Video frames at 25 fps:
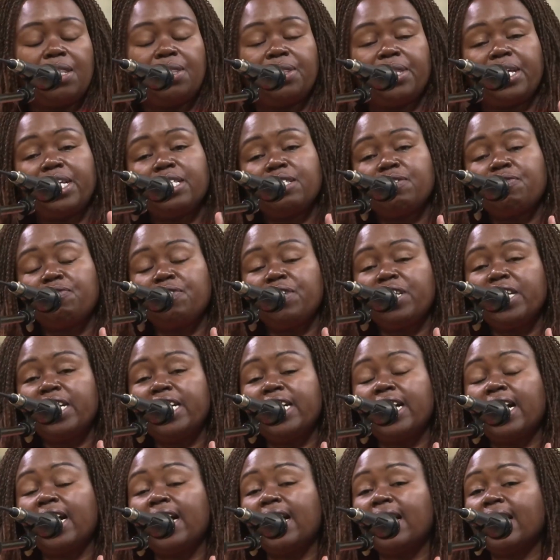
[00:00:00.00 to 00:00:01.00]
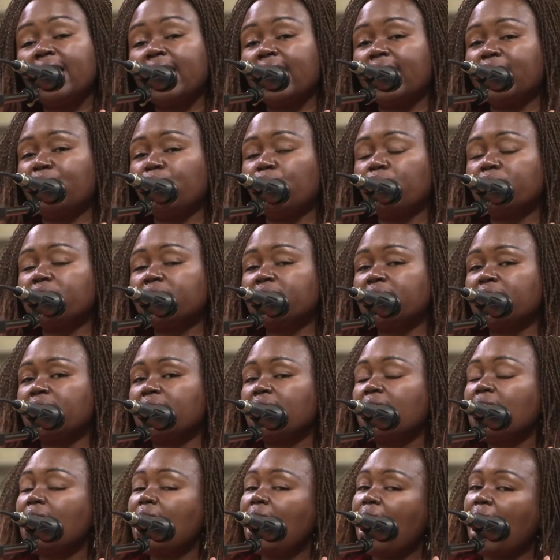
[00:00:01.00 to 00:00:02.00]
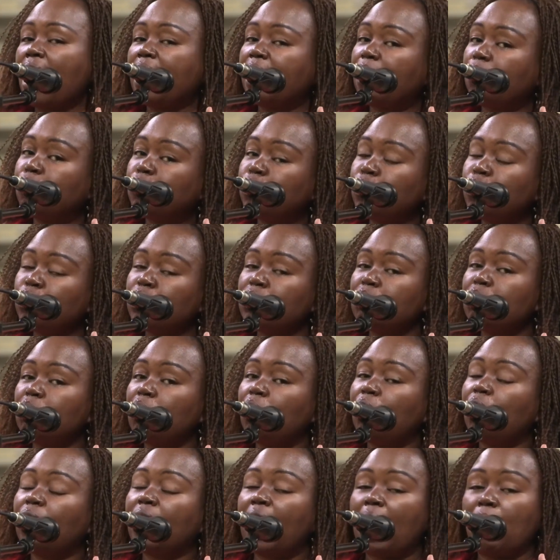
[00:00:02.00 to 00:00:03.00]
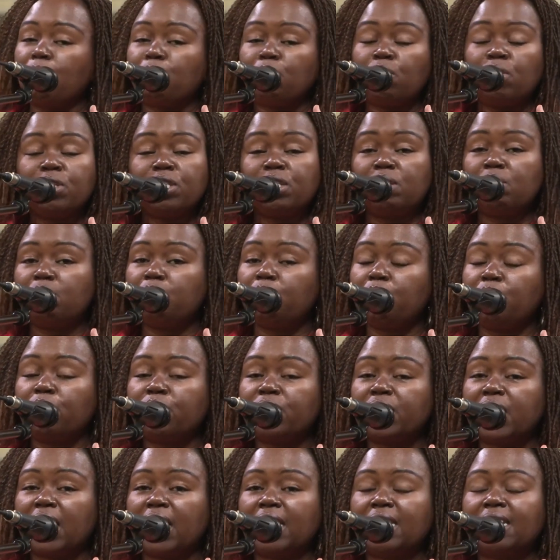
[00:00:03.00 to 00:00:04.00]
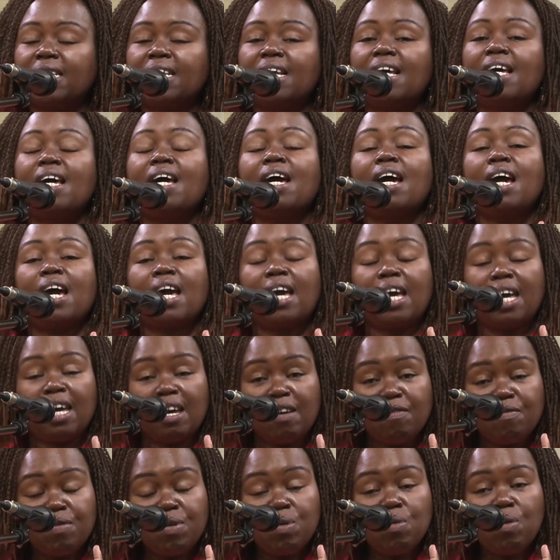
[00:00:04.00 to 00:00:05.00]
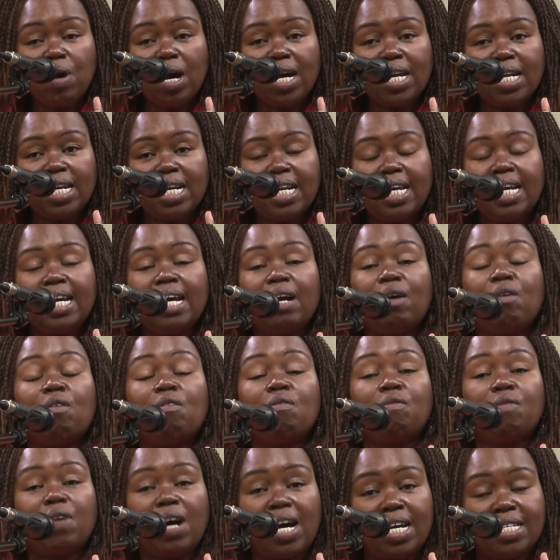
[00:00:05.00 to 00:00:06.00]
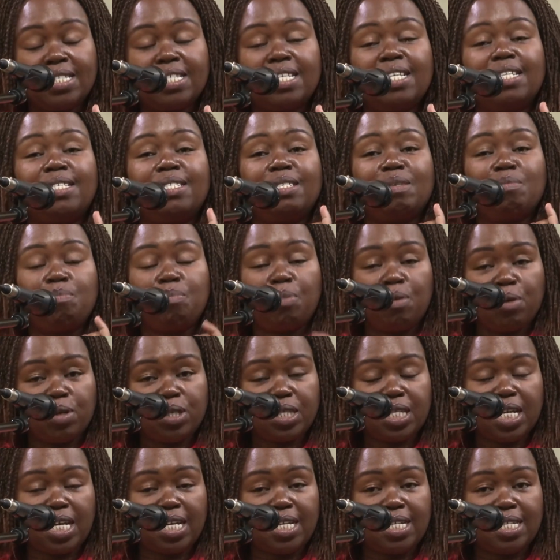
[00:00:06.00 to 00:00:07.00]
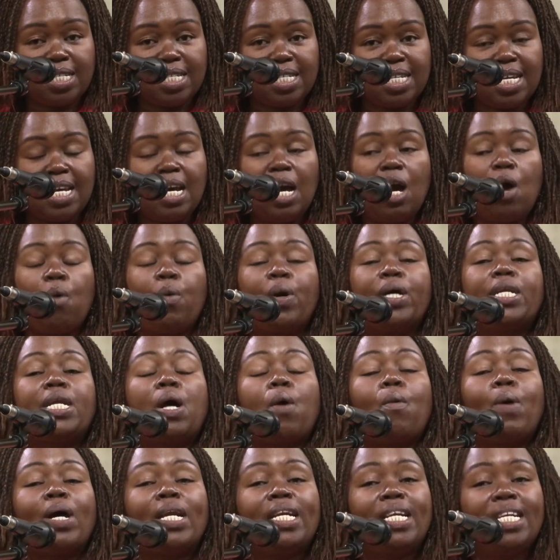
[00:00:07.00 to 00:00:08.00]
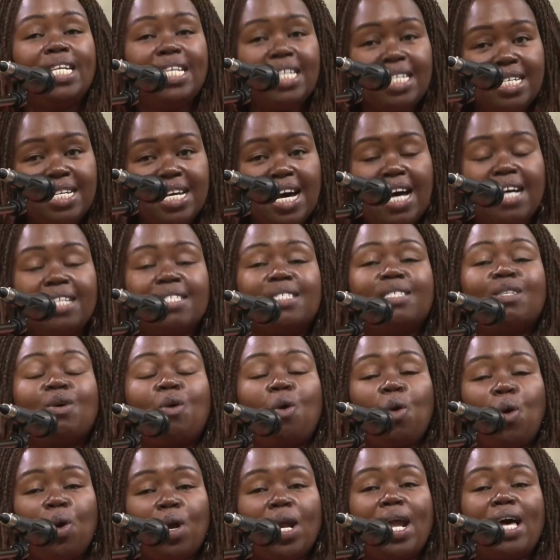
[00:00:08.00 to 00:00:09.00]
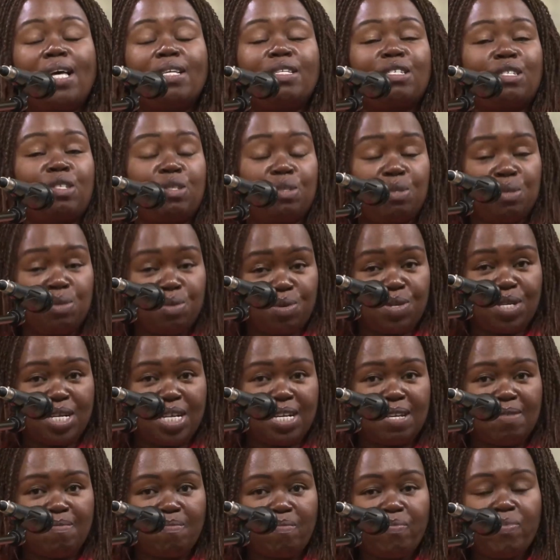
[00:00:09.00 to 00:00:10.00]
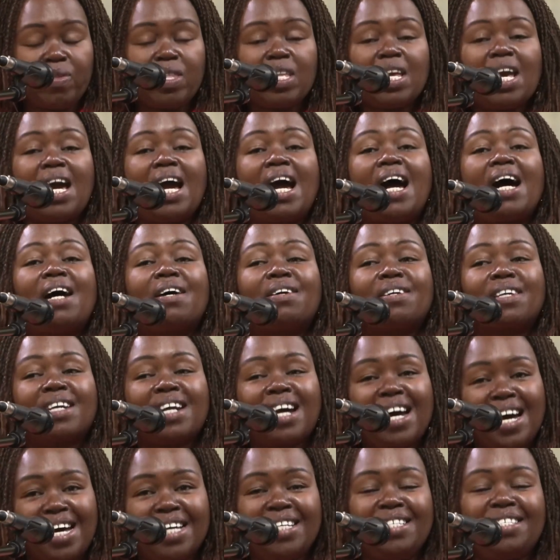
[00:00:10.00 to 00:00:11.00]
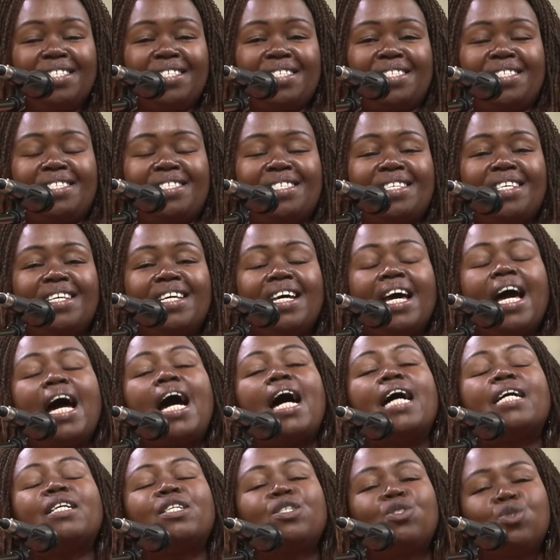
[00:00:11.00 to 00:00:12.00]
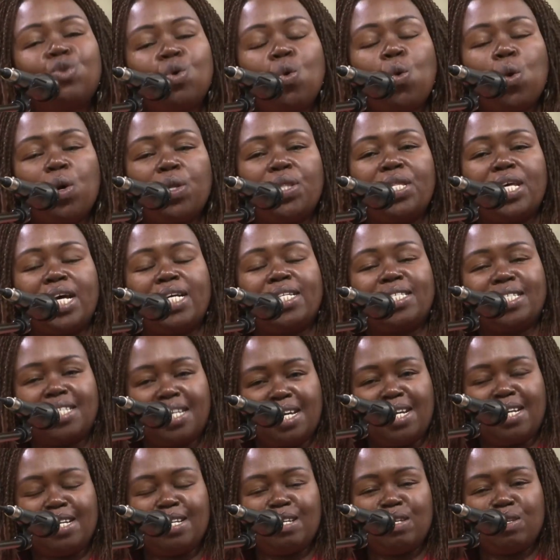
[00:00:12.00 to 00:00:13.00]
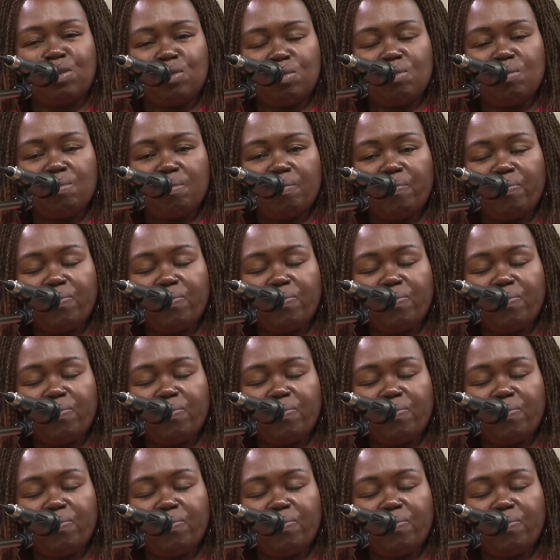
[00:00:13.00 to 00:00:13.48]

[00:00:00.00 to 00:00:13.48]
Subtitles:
This finger cannot say, I am too small, I'm not important. Everyone of us is important. When our leaders call us children, arise and do what they are telling you.